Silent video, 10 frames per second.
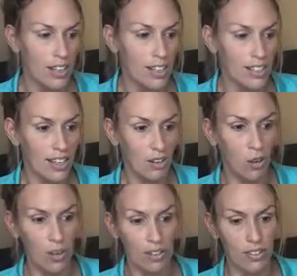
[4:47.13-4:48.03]
this on
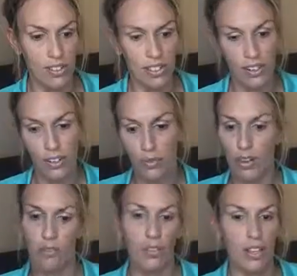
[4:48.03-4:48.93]
oils, and here's
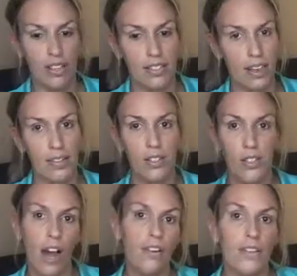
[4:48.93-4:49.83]
one for this on
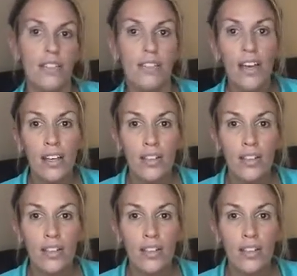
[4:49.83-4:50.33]
chakras.